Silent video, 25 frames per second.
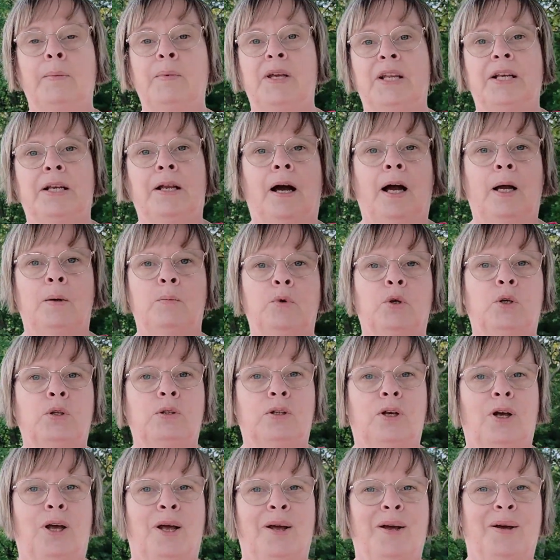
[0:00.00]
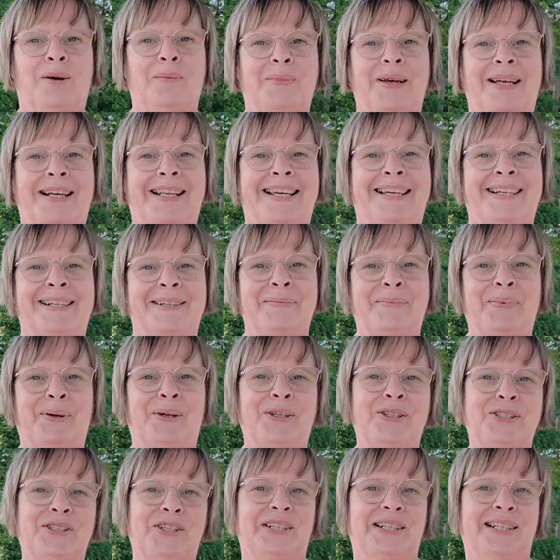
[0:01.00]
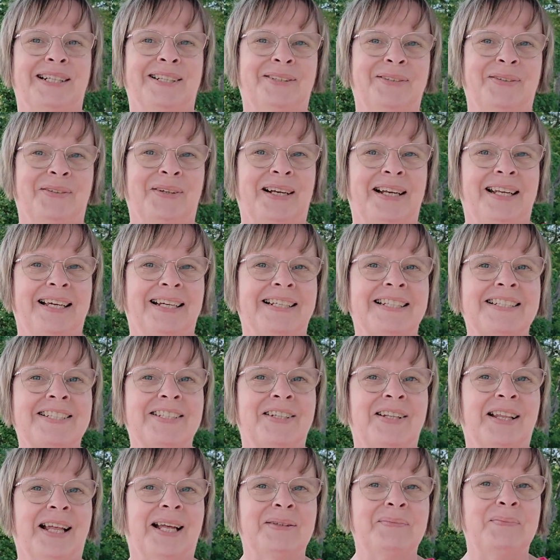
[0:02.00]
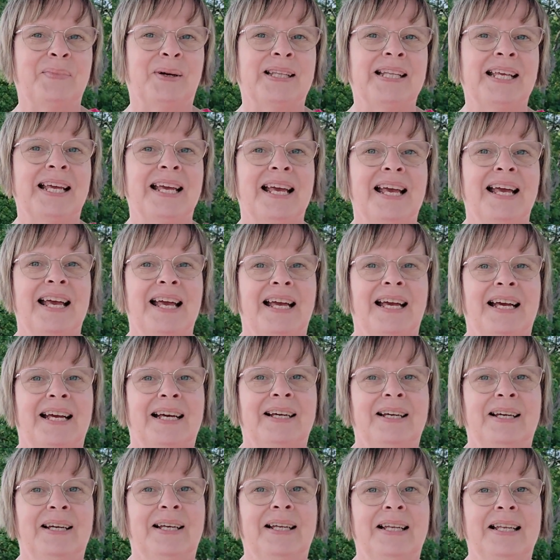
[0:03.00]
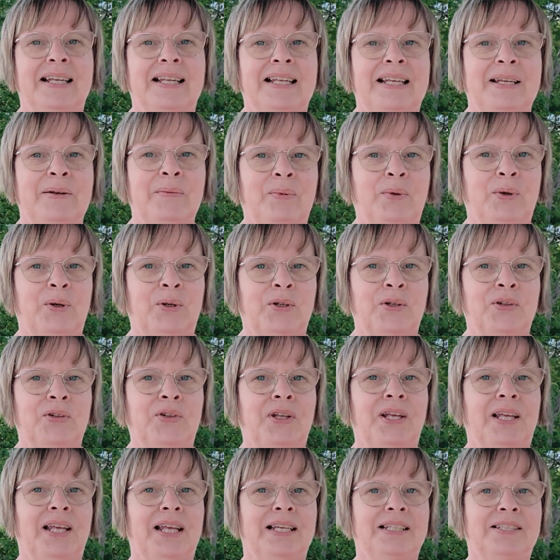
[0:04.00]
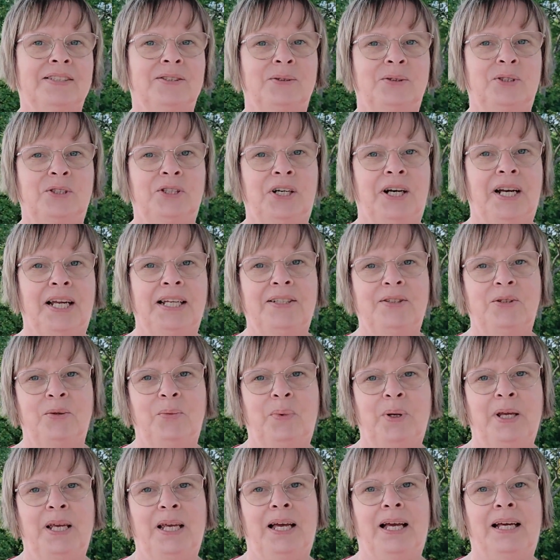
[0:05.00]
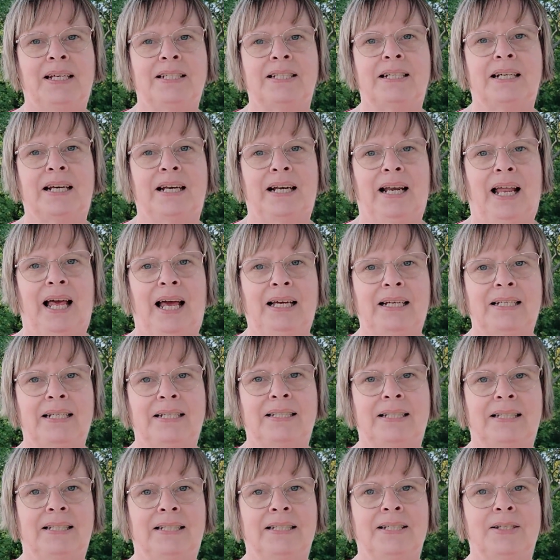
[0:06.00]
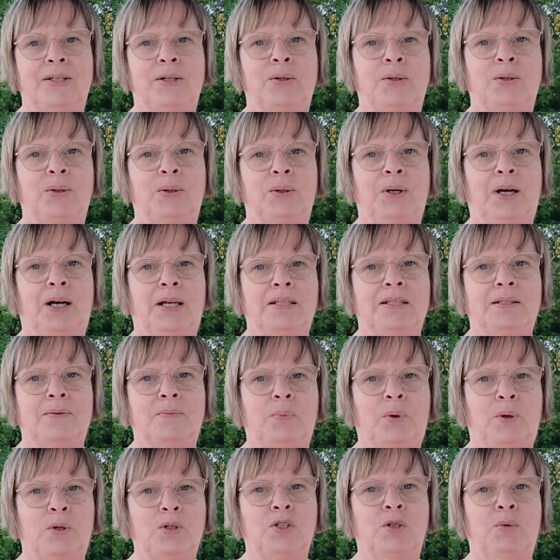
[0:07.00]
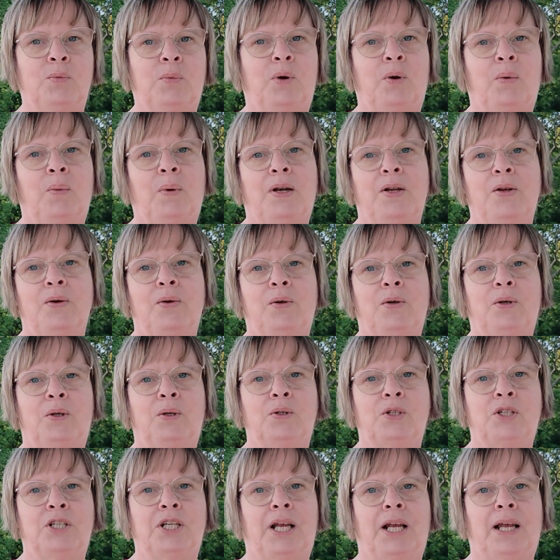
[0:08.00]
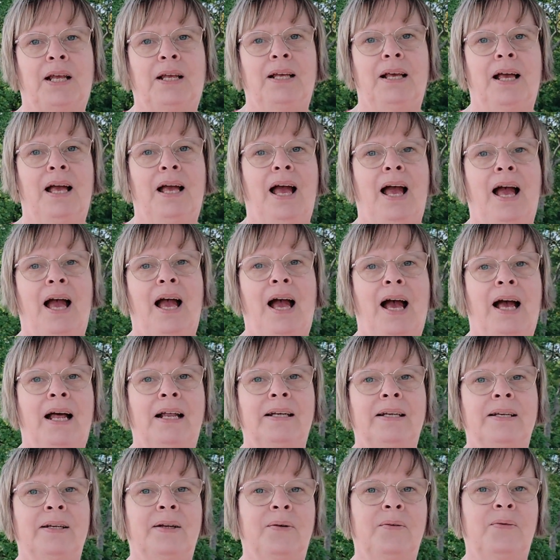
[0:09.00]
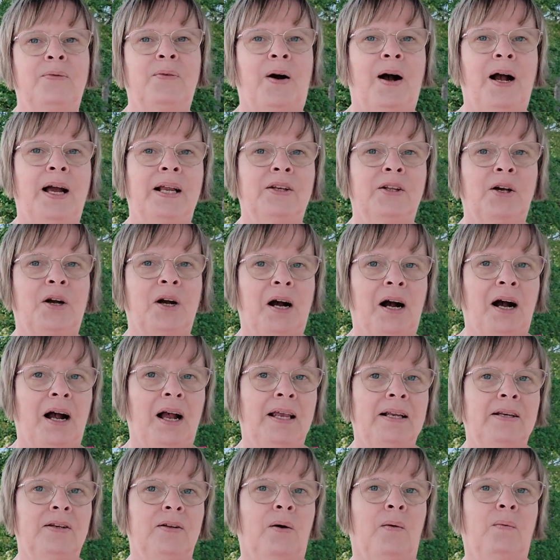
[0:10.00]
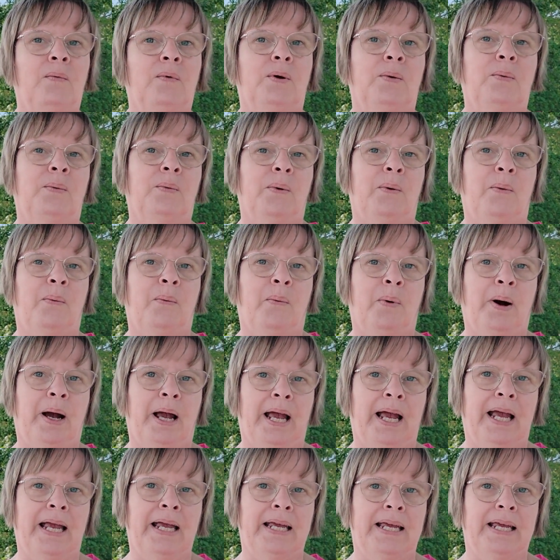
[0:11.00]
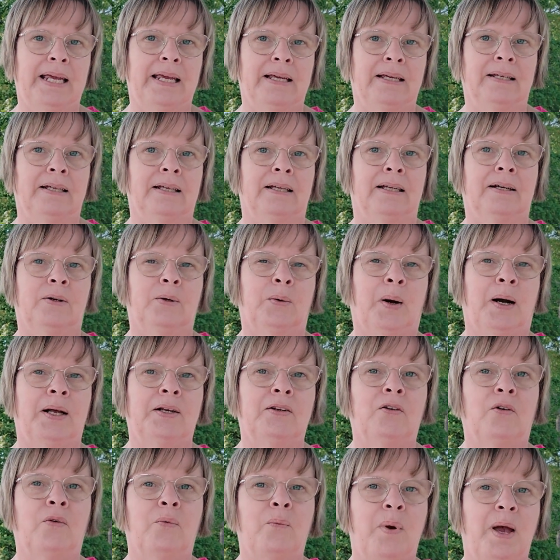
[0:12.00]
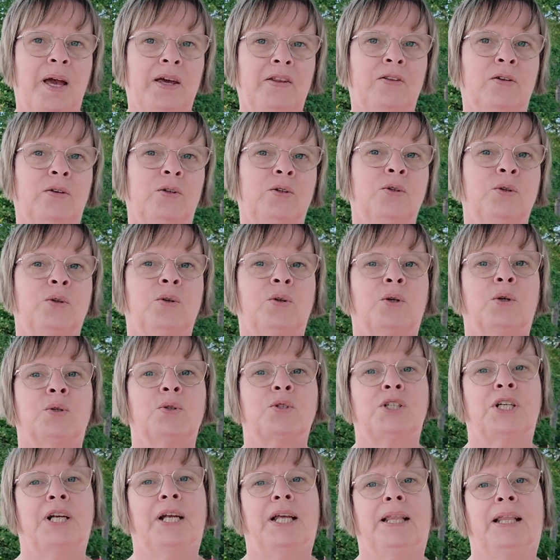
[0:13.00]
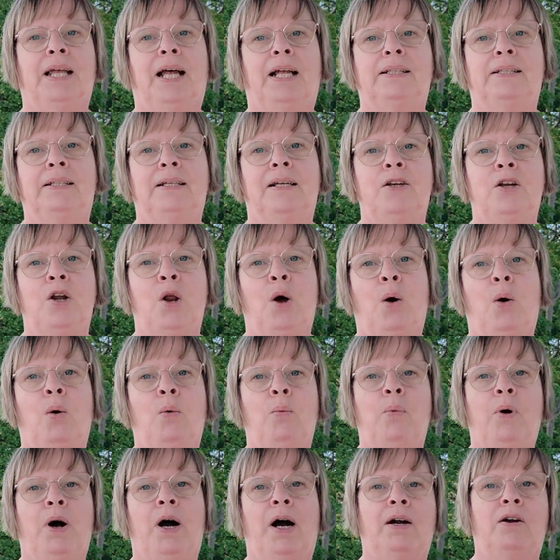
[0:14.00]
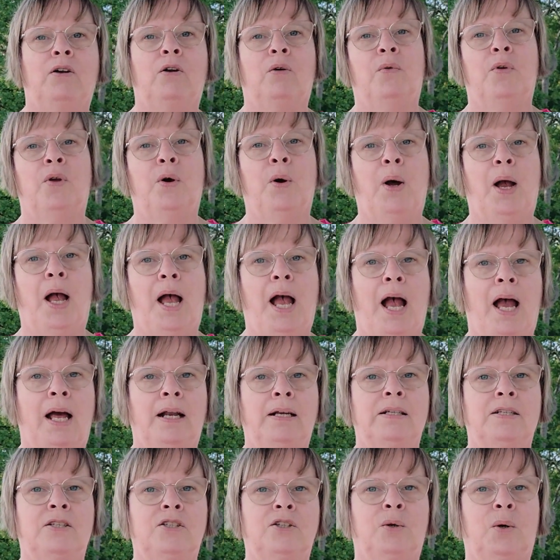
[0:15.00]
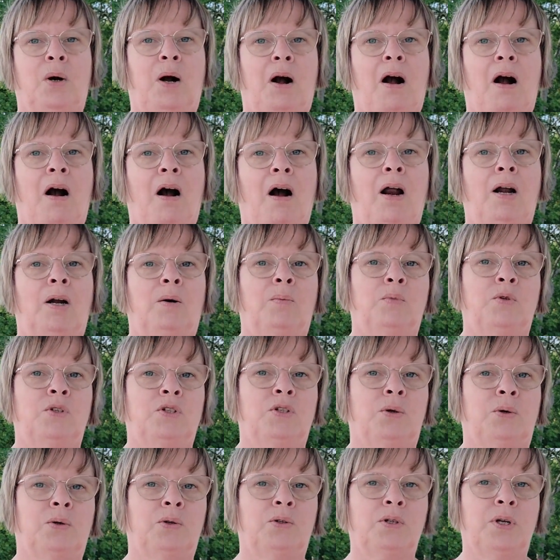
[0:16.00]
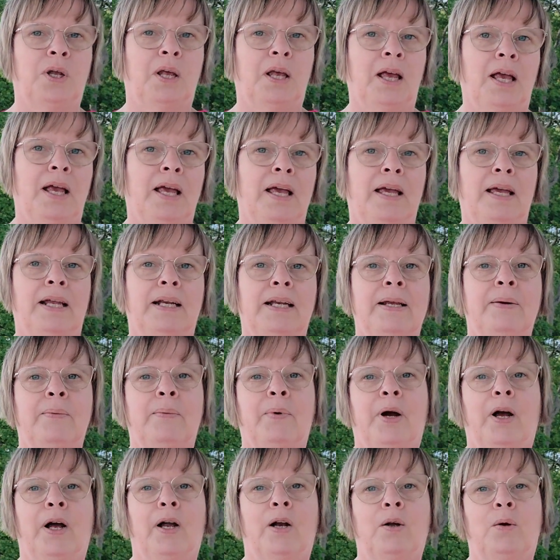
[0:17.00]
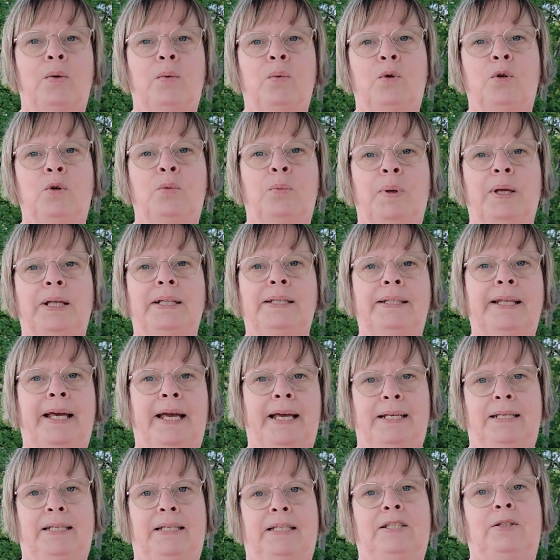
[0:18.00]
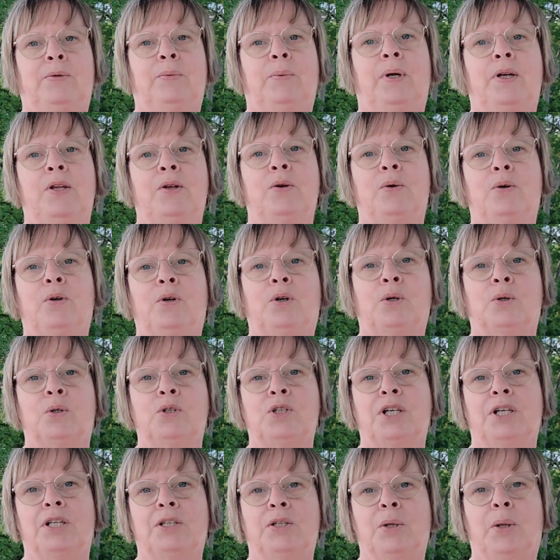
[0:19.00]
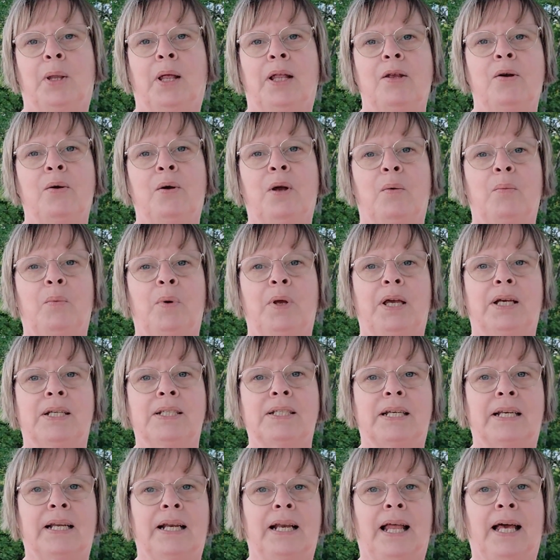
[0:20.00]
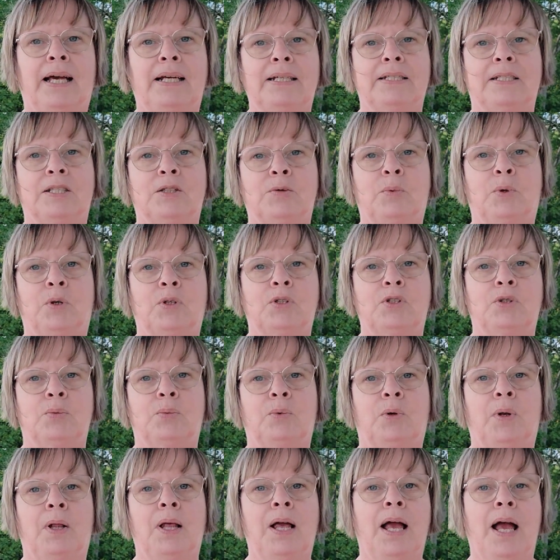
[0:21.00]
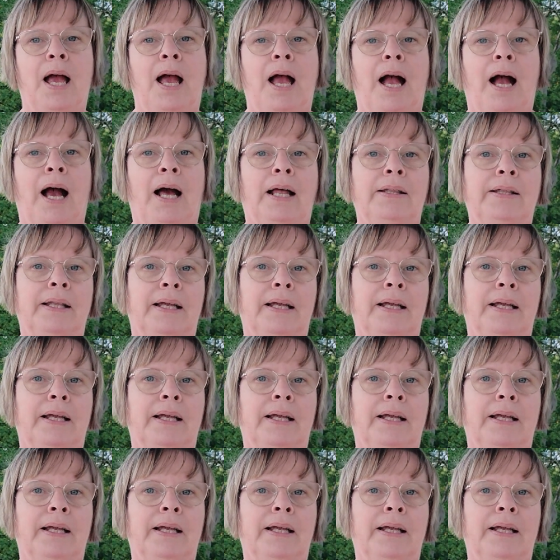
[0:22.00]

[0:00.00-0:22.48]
mean, I'm not a medical personnel to really answer that, but important thing is to try to be as relaxed as you do as possible when you crochet, and find a kind of a way kind of method to crochet that no part of your hands or arms or anywhere would be tense when you crochet, so that you can be as relaxed as possible. And